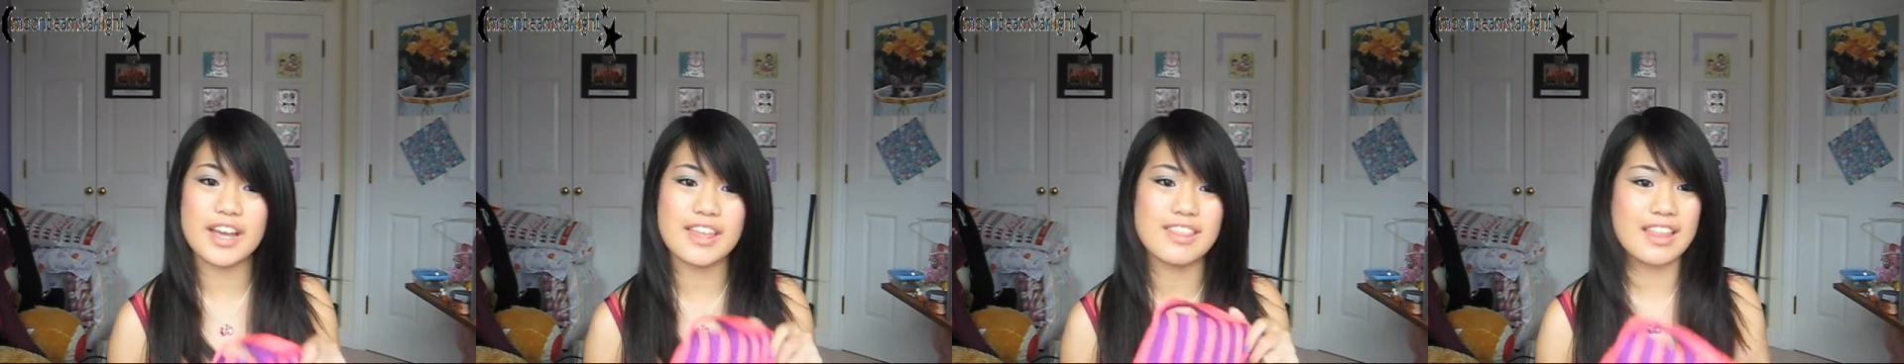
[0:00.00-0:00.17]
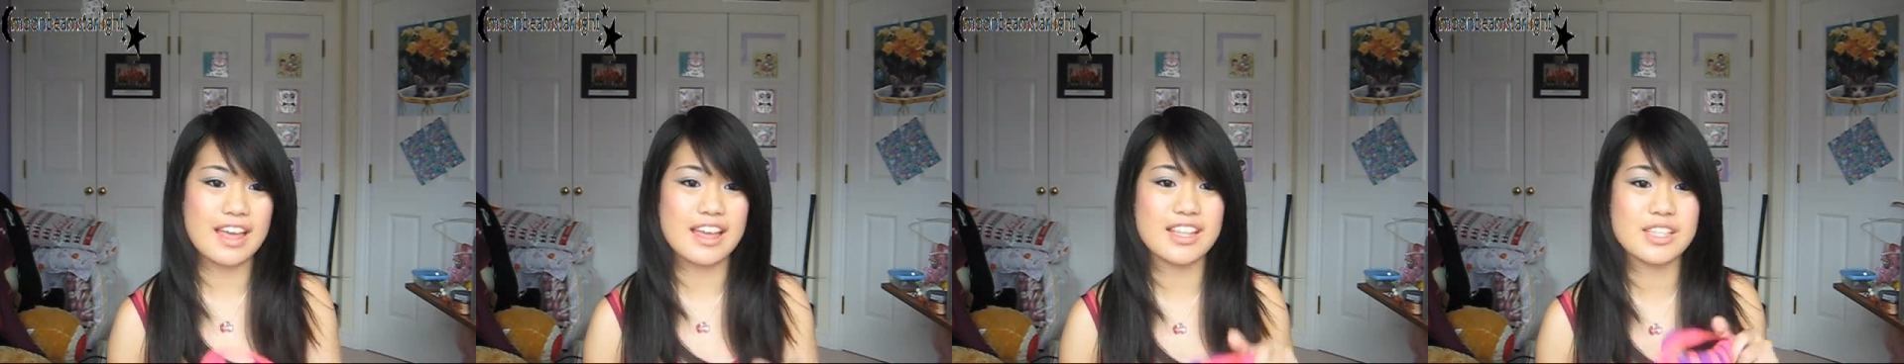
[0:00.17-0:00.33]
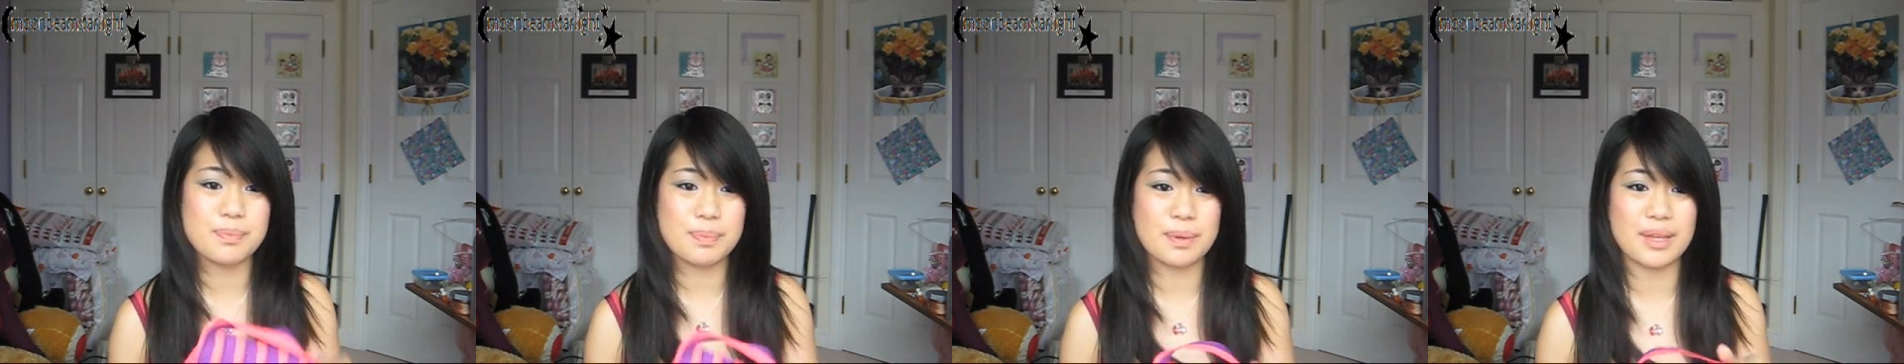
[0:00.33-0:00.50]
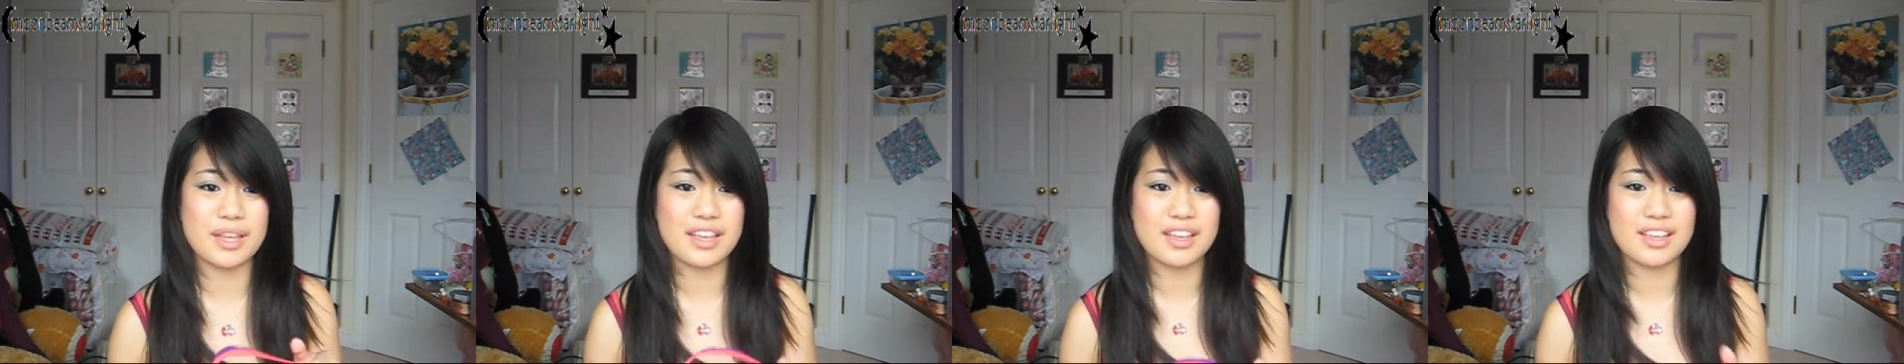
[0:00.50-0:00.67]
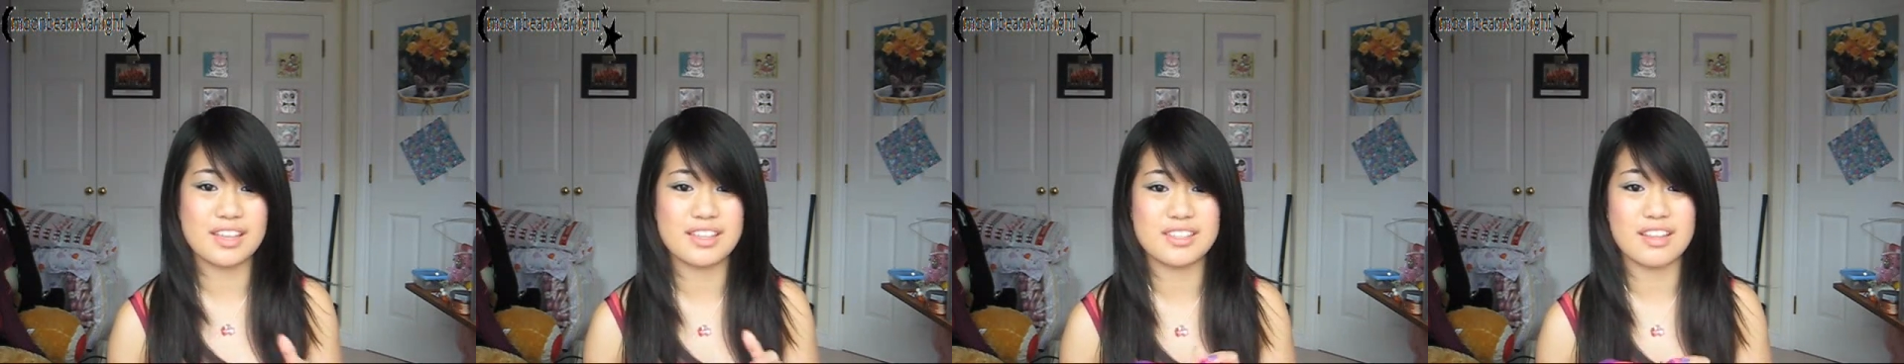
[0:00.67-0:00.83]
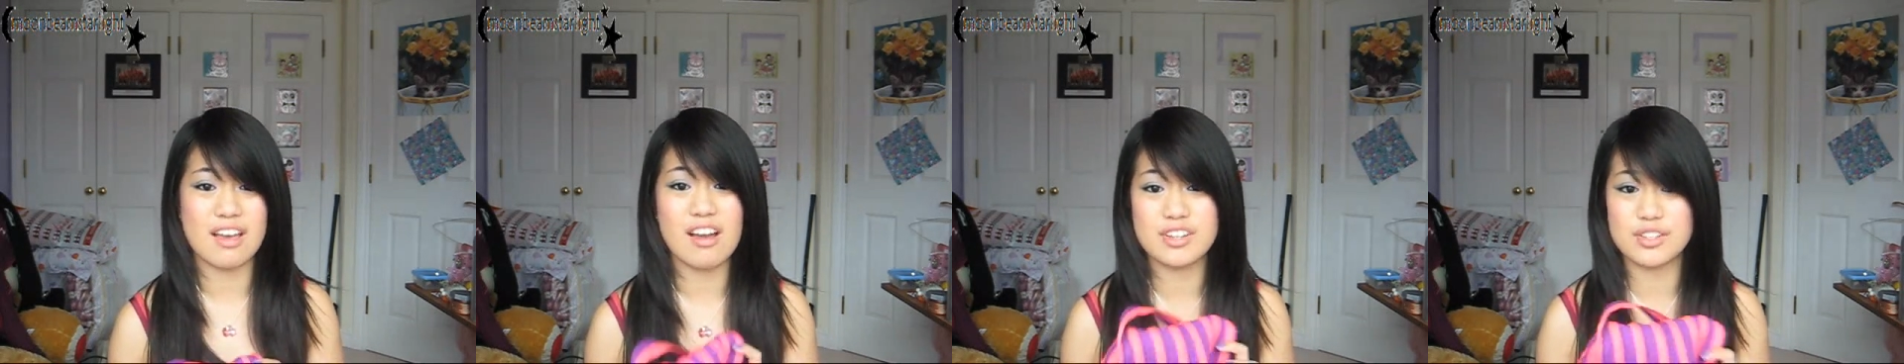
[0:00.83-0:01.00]
and that's
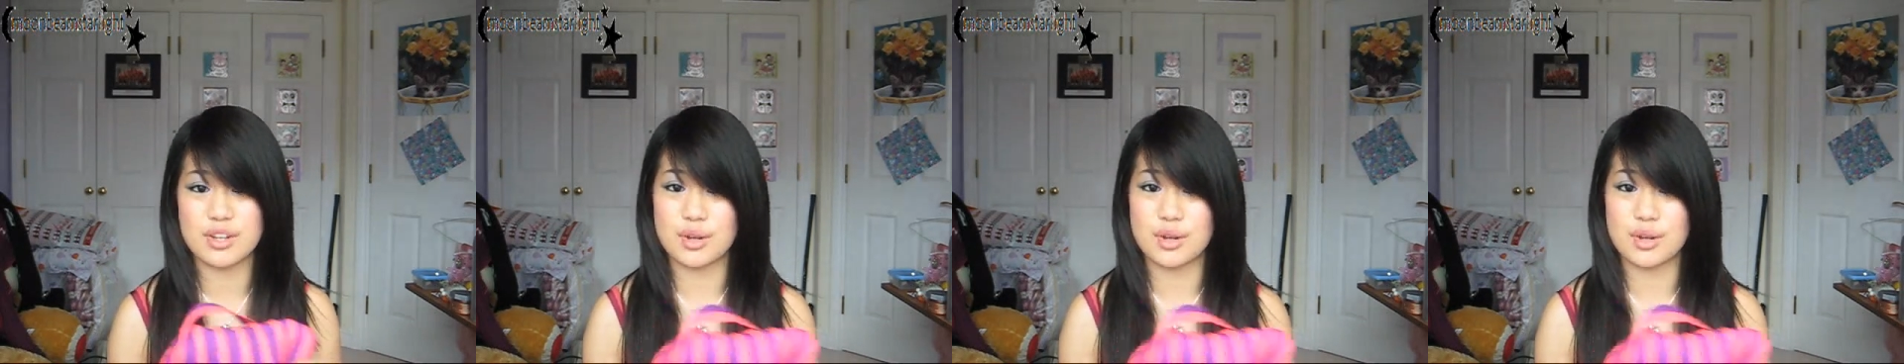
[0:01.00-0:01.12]
because I